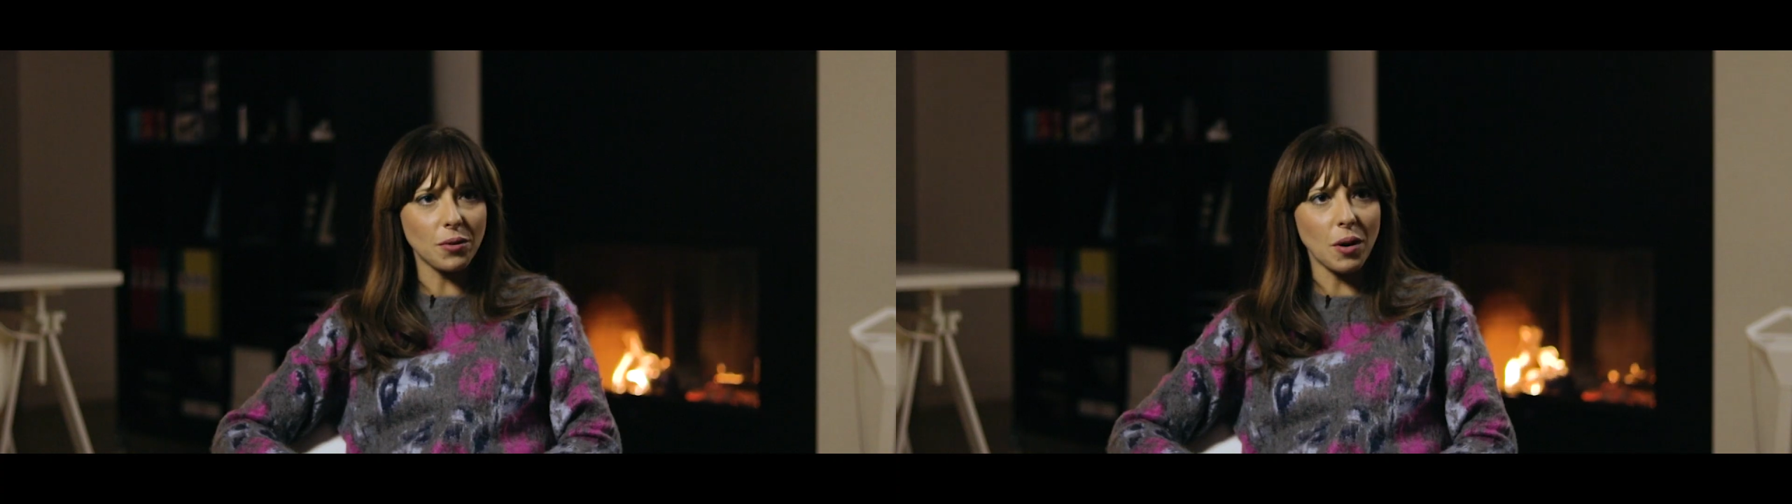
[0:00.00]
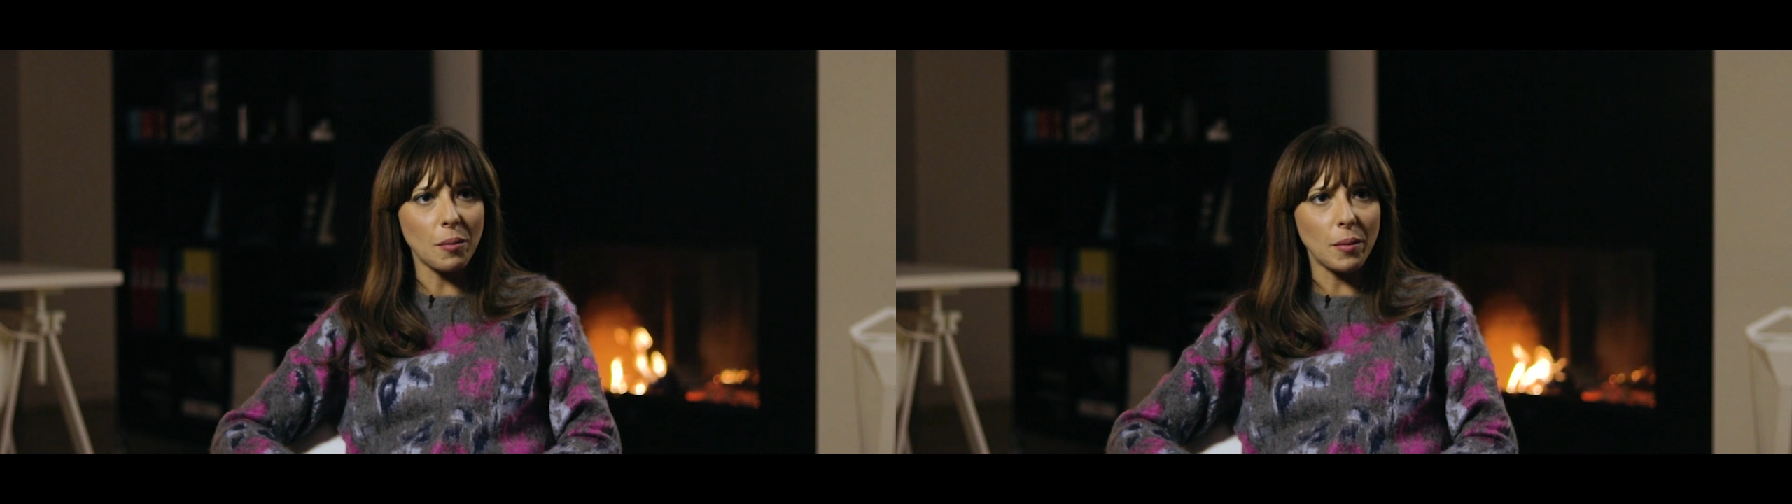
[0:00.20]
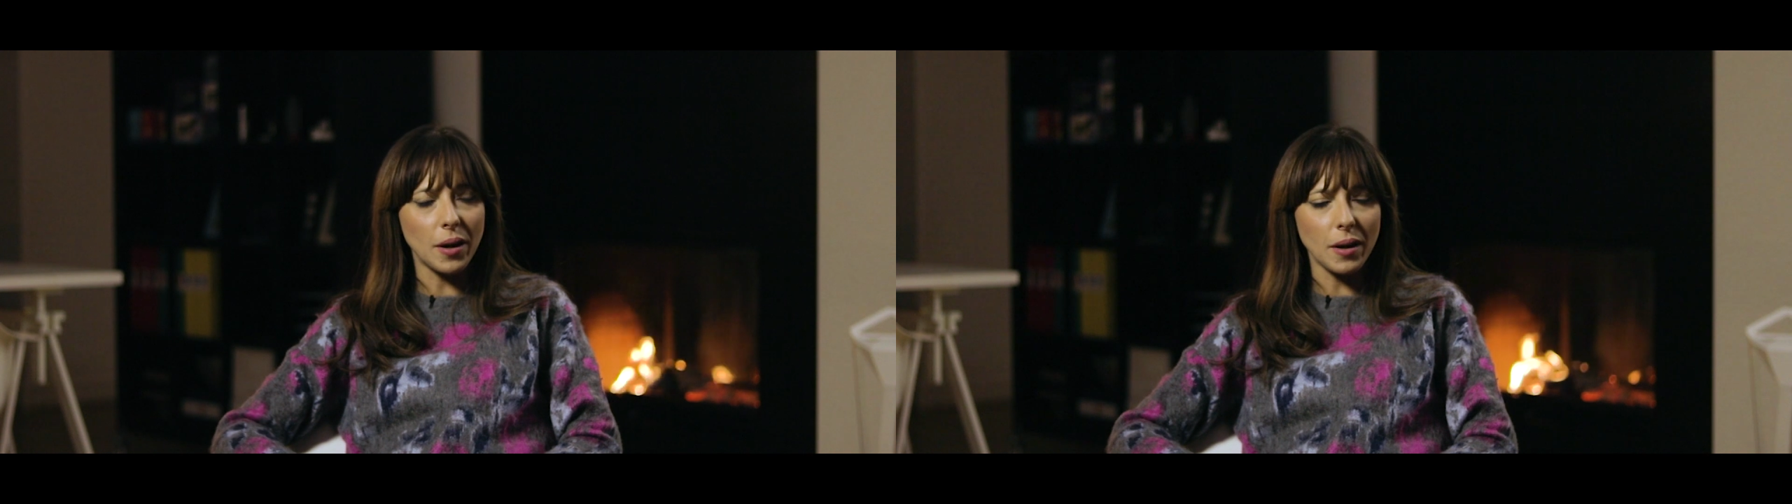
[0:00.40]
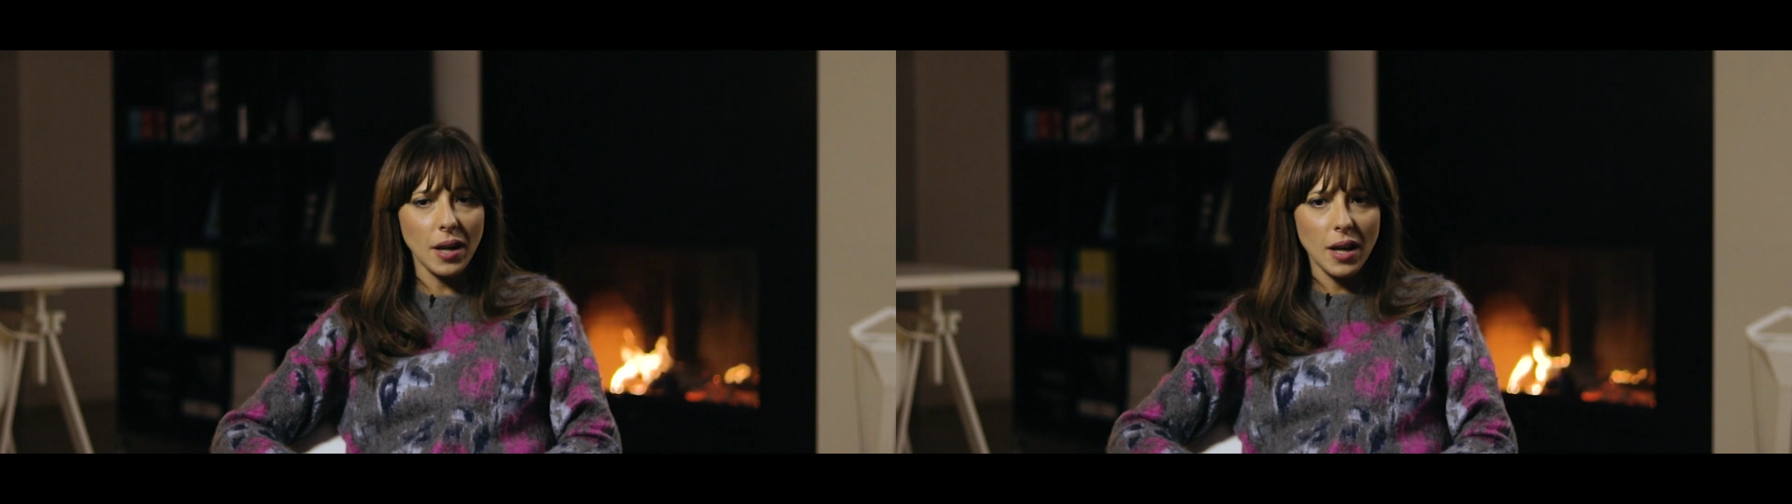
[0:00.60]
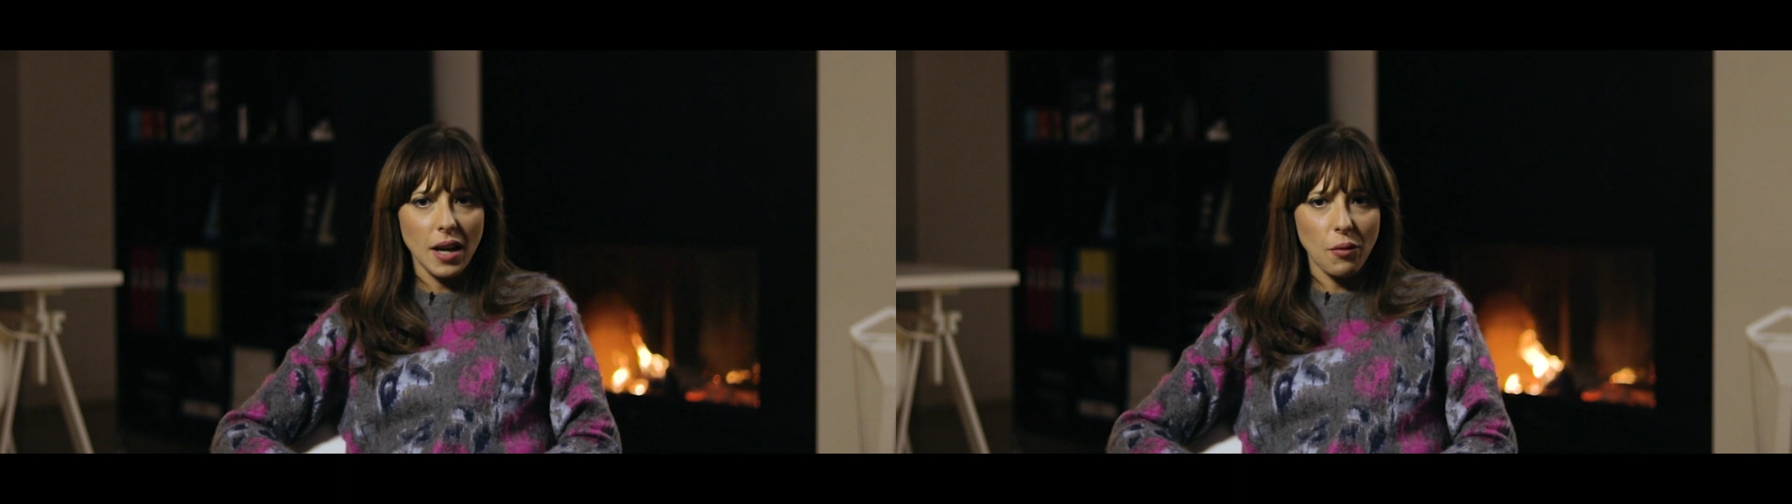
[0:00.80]
From
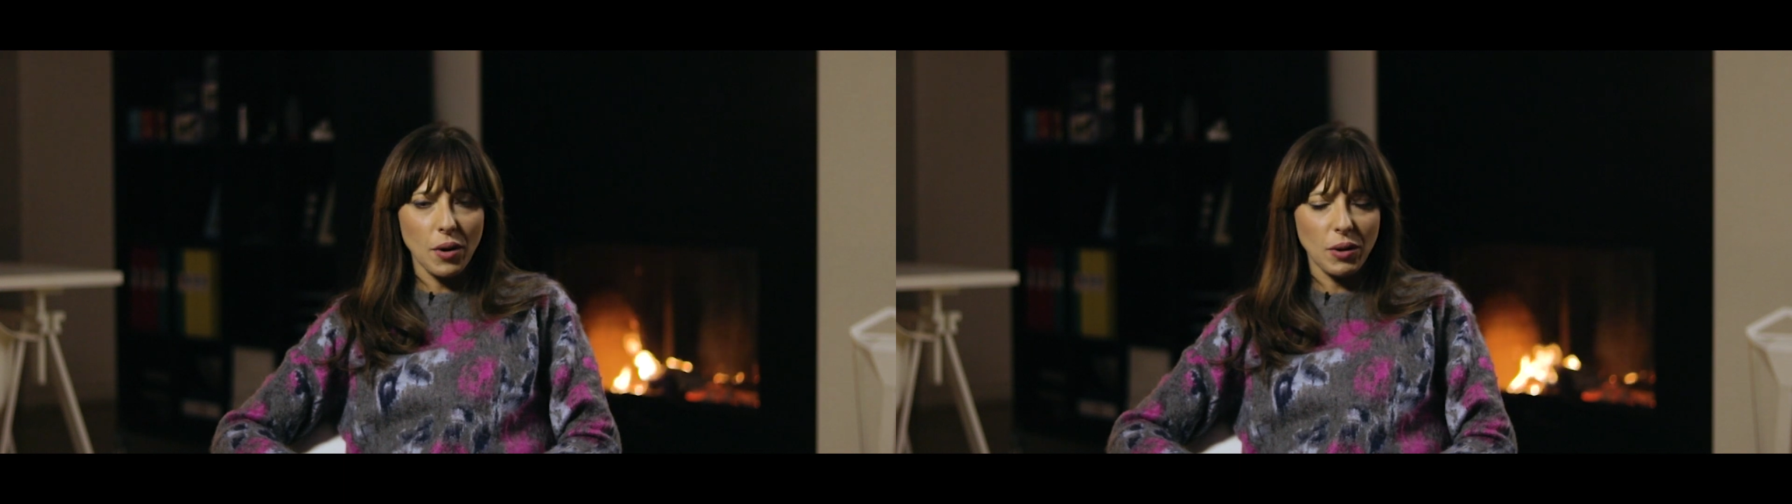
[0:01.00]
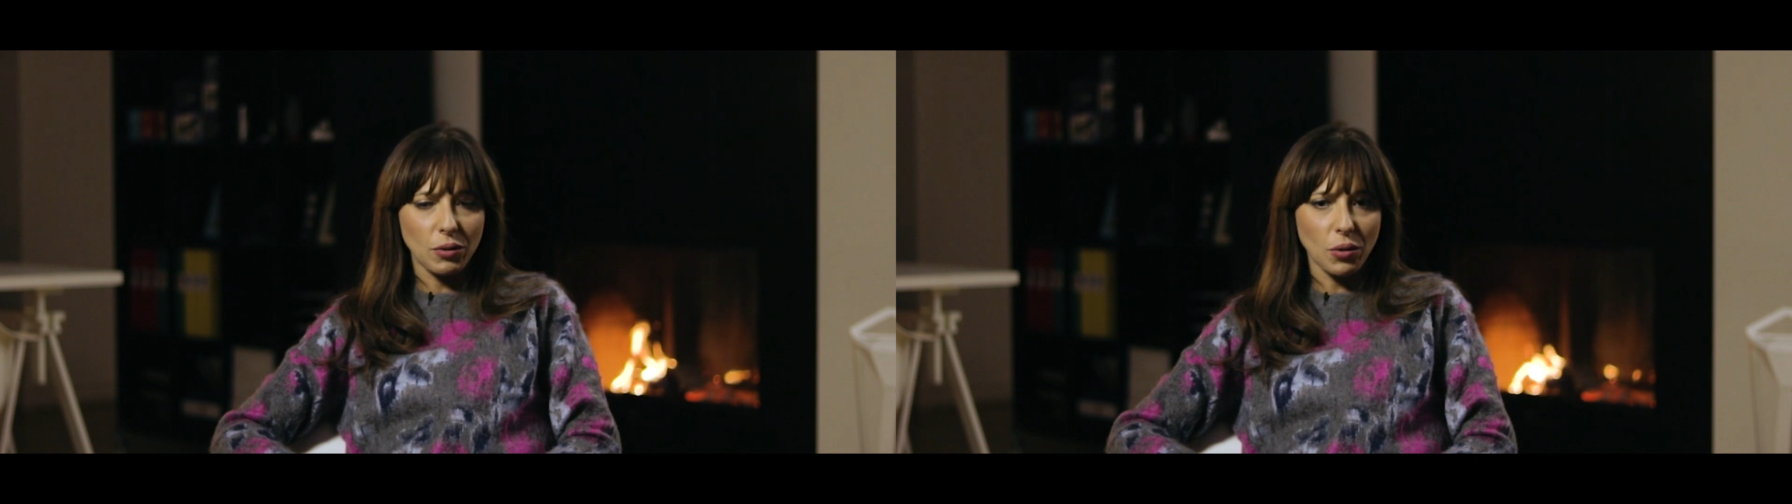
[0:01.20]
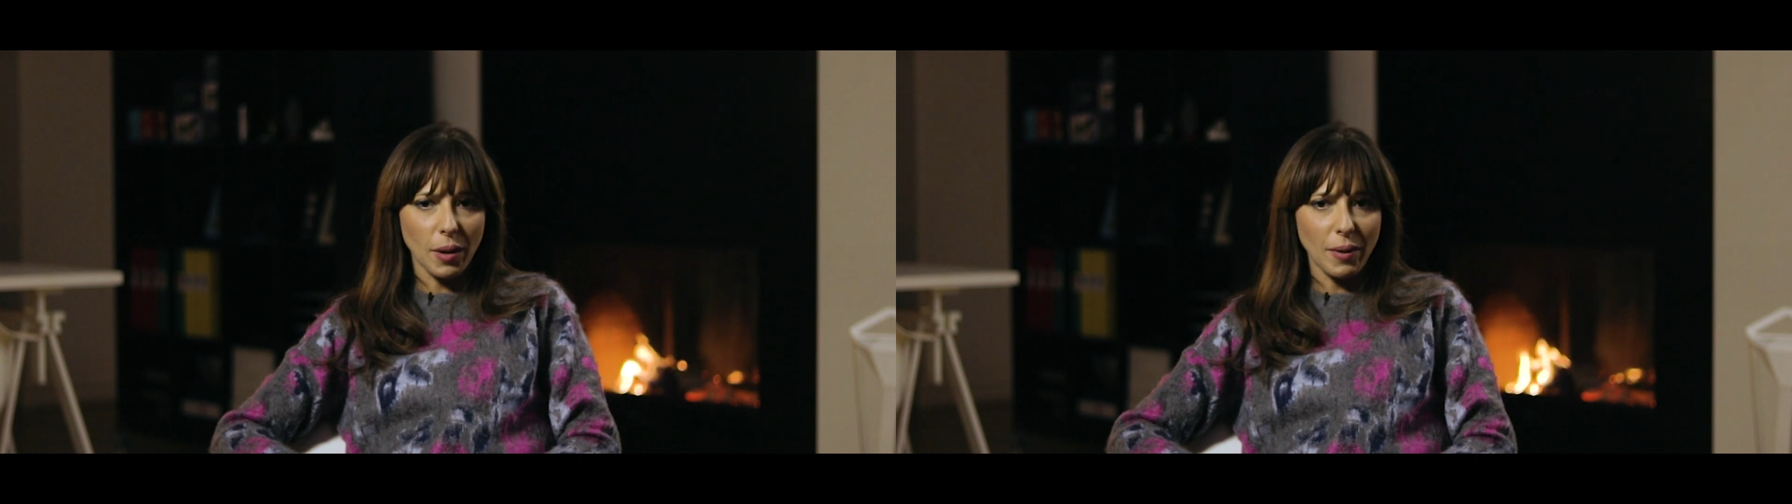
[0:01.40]
we talk